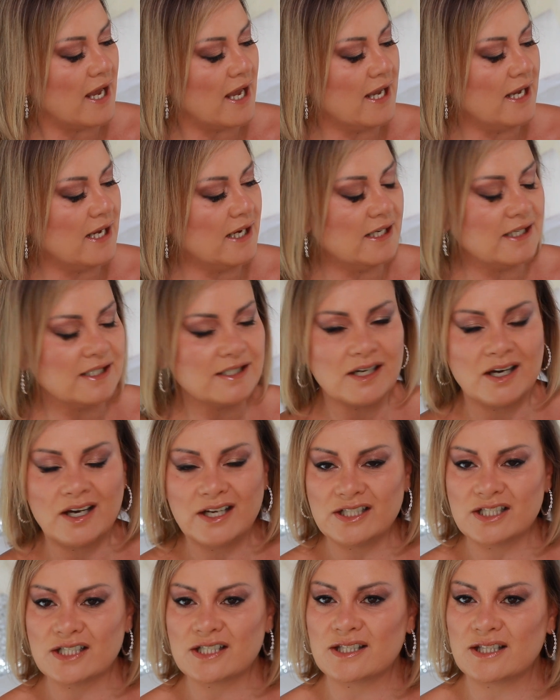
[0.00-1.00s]
And I
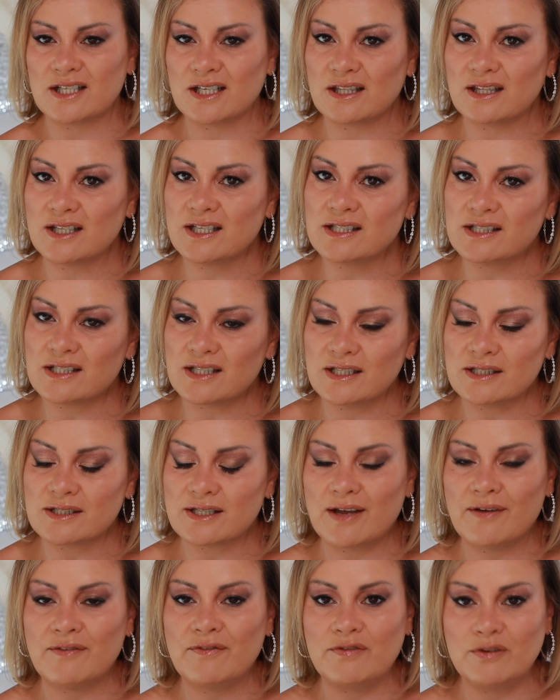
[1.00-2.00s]
just think this is
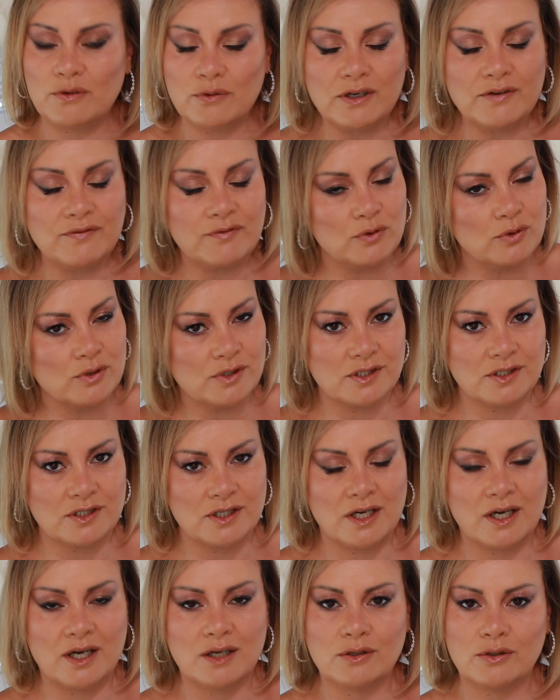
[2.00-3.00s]
a very
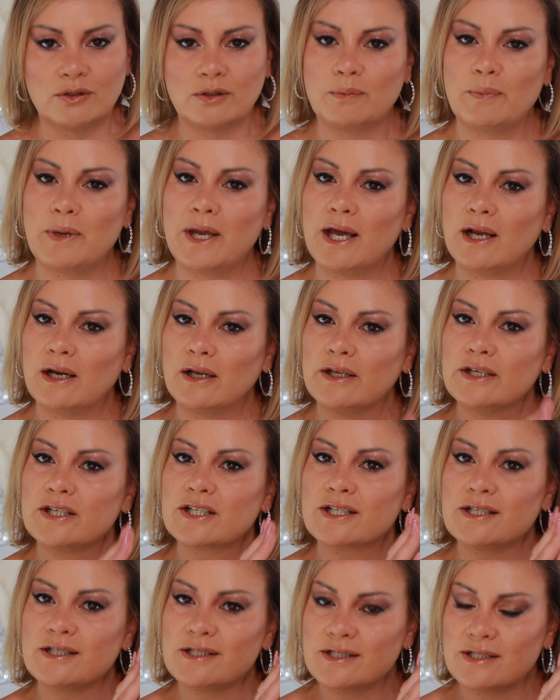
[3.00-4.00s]
versatile little palette
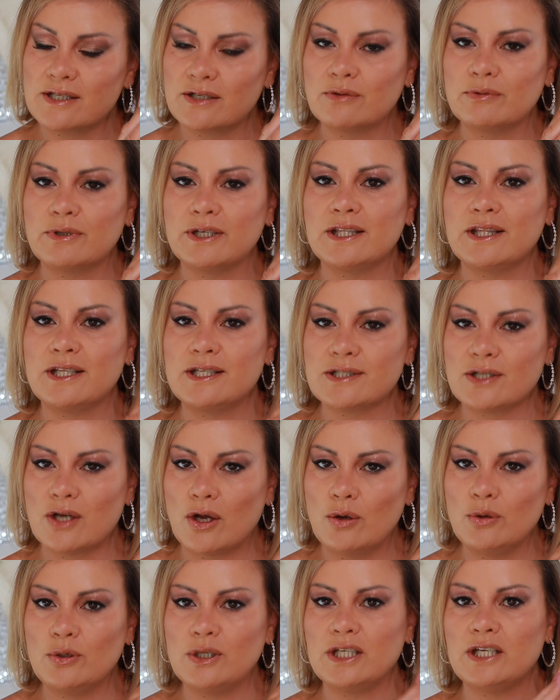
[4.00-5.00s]
considering there's
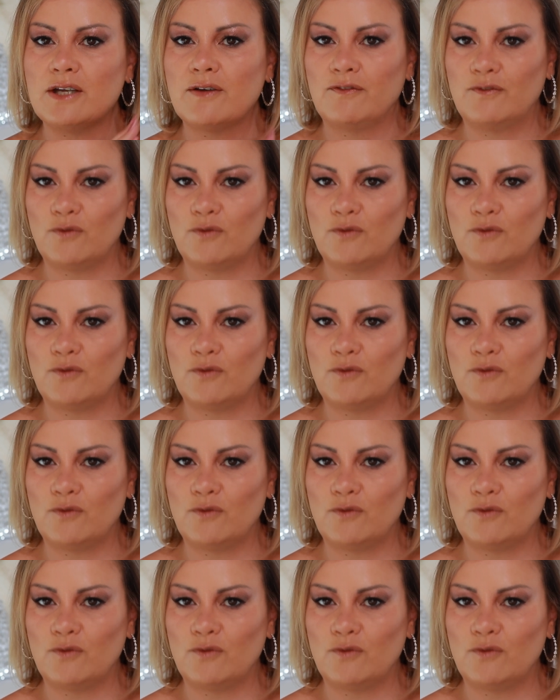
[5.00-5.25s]
only